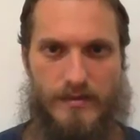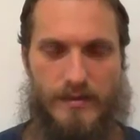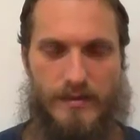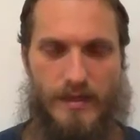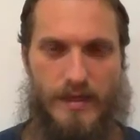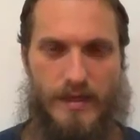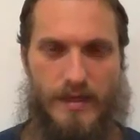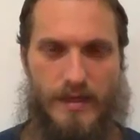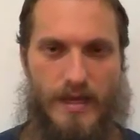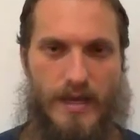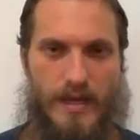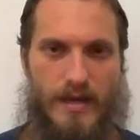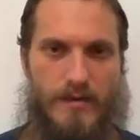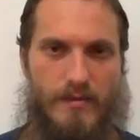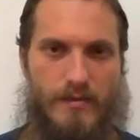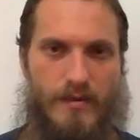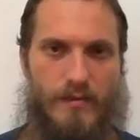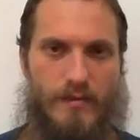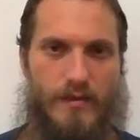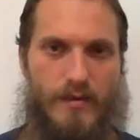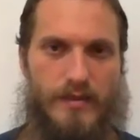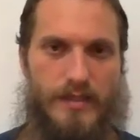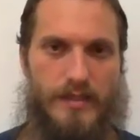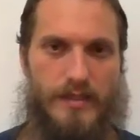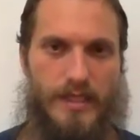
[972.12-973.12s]
And how do I
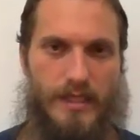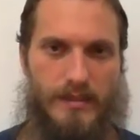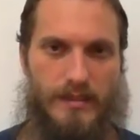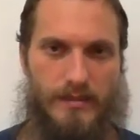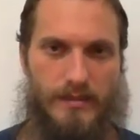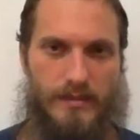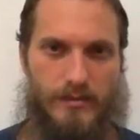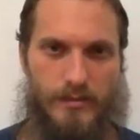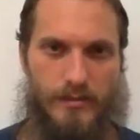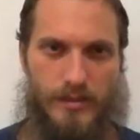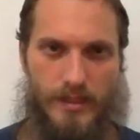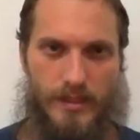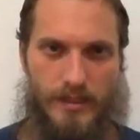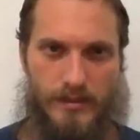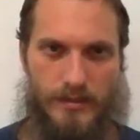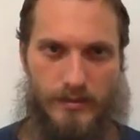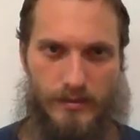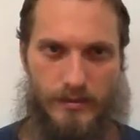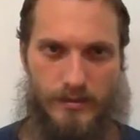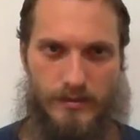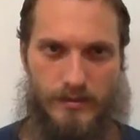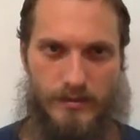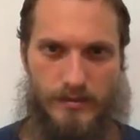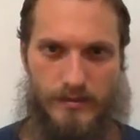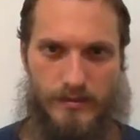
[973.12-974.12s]
want that to
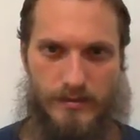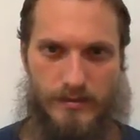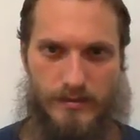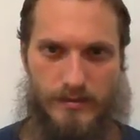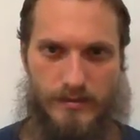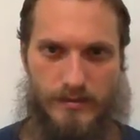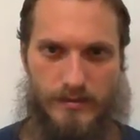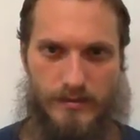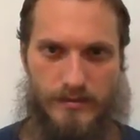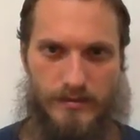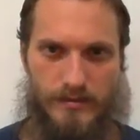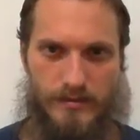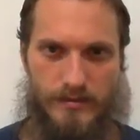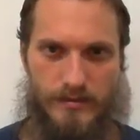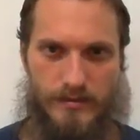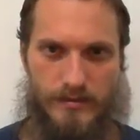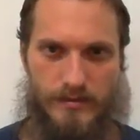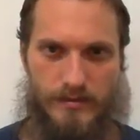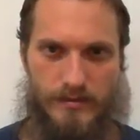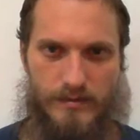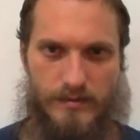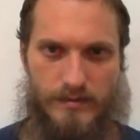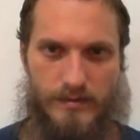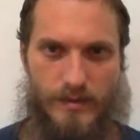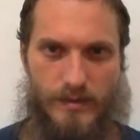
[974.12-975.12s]
change?
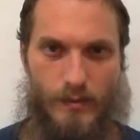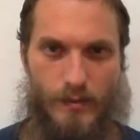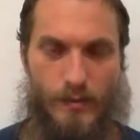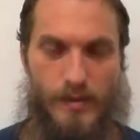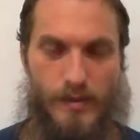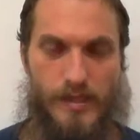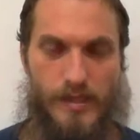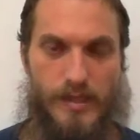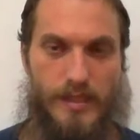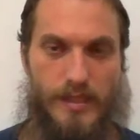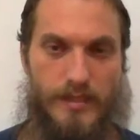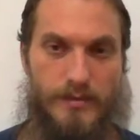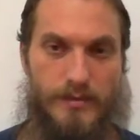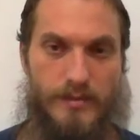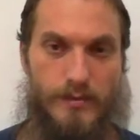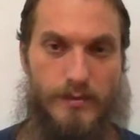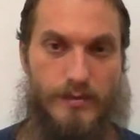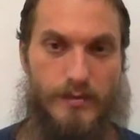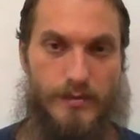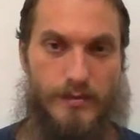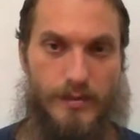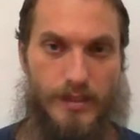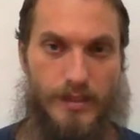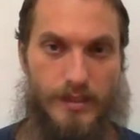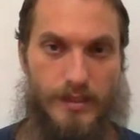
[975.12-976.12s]
And what can I do
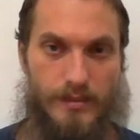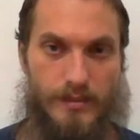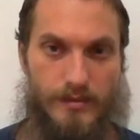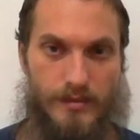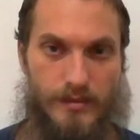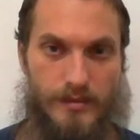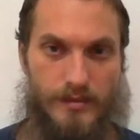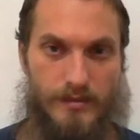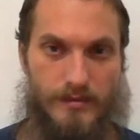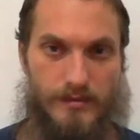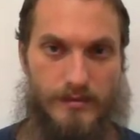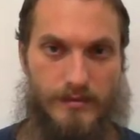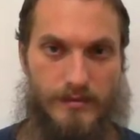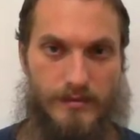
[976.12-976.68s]
to change it?